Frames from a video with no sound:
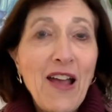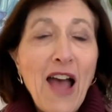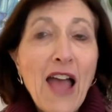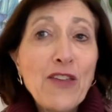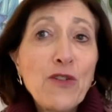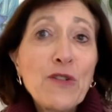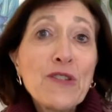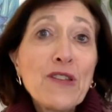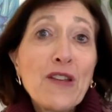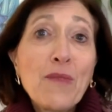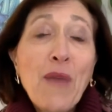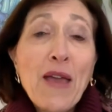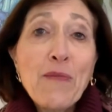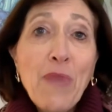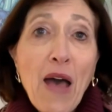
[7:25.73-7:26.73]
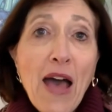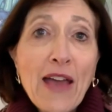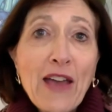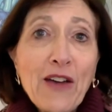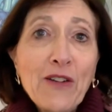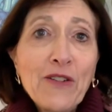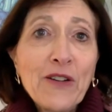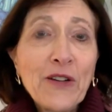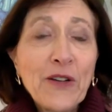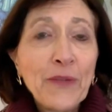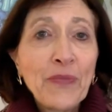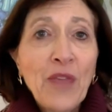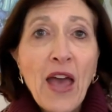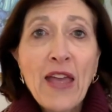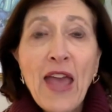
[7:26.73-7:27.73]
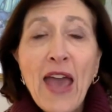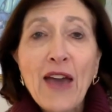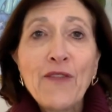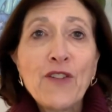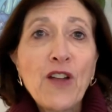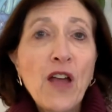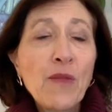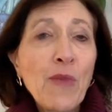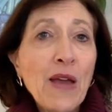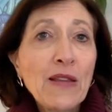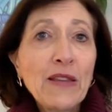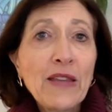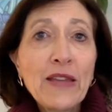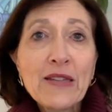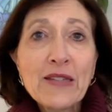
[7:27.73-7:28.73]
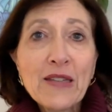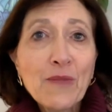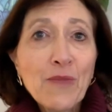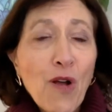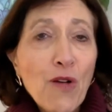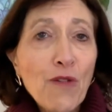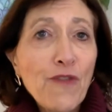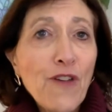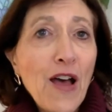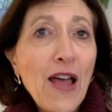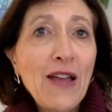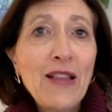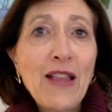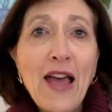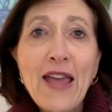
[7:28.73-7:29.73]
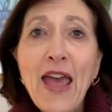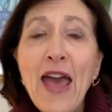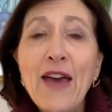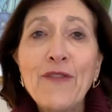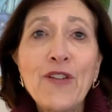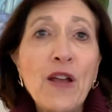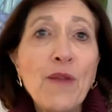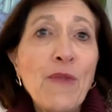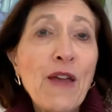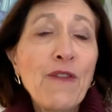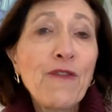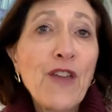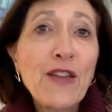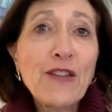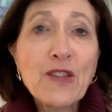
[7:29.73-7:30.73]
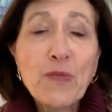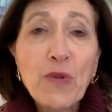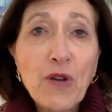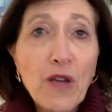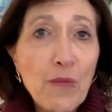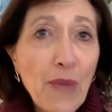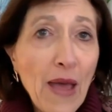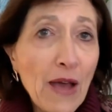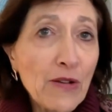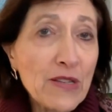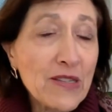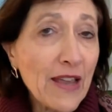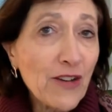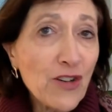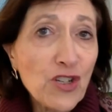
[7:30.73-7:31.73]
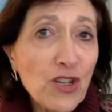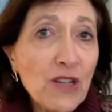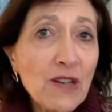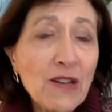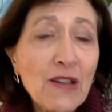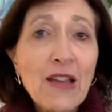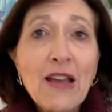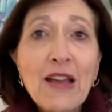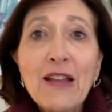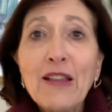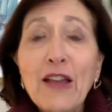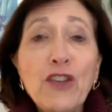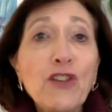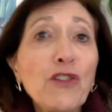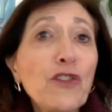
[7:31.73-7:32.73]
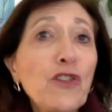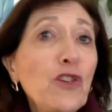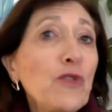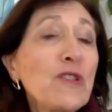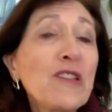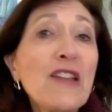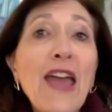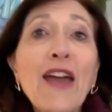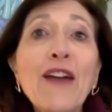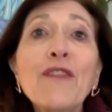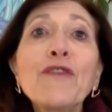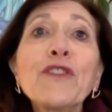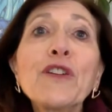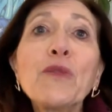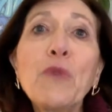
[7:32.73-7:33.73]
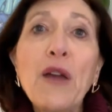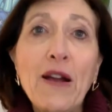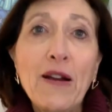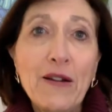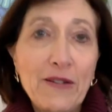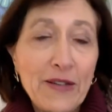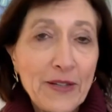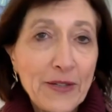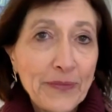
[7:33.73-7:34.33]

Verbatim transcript: I use it in my bio. I have it on my LinkedIn profile. I have it on my Facebook about section. Like, you'll use it everywhere.